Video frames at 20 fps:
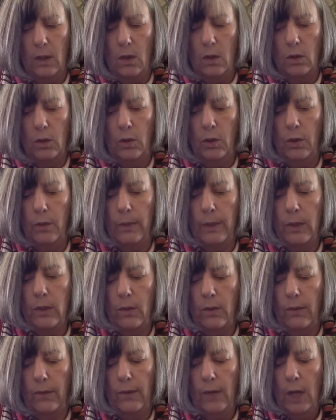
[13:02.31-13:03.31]
on you
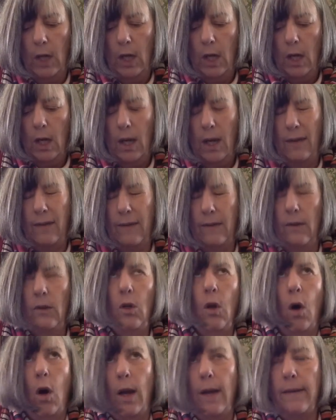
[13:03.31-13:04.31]
because it's
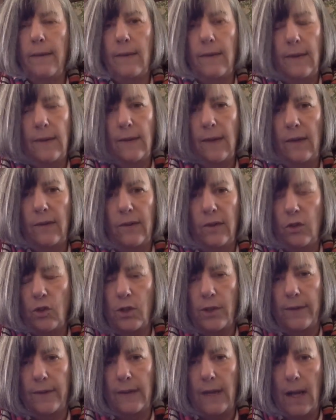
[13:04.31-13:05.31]
not it's this hasn't
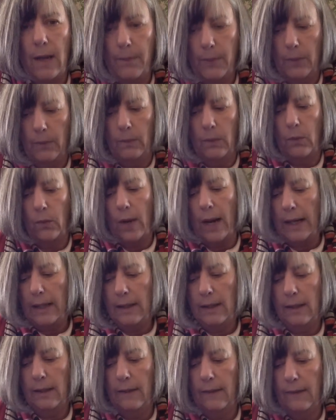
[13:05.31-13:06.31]
just happened
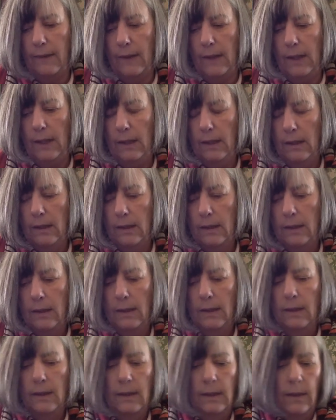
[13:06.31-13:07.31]
miraculously.
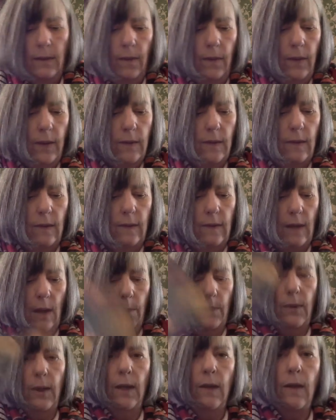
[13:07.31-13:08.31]
This is
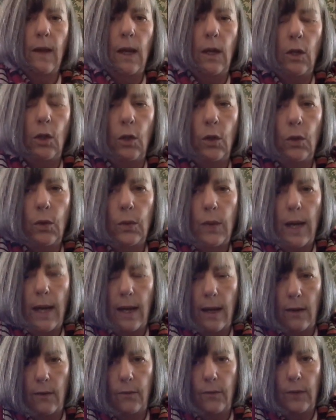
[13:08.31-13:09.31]
something that you
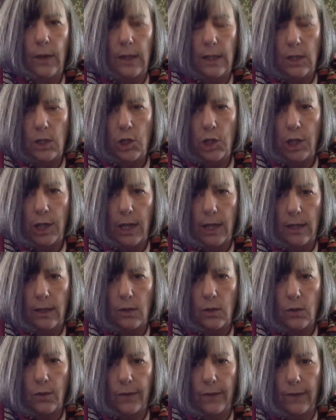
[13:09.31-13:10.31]
have
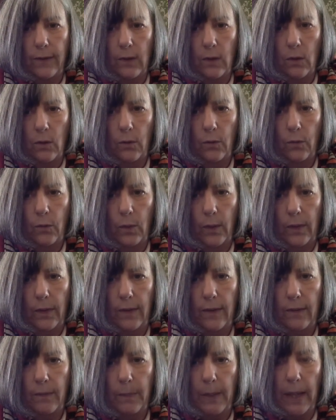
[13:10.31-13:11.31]
initiated yourself with
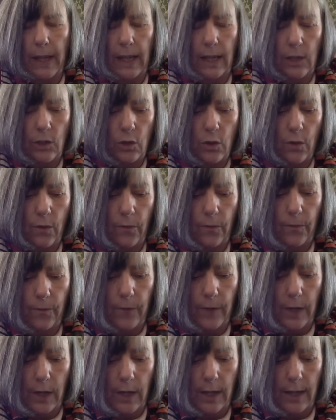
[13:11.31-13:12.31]
this page of
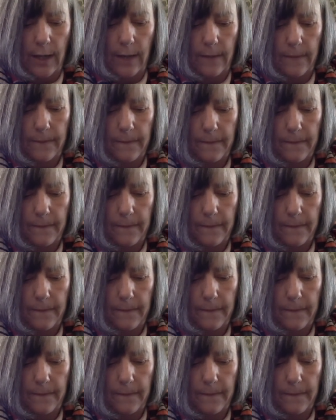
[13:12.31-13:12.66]
fire.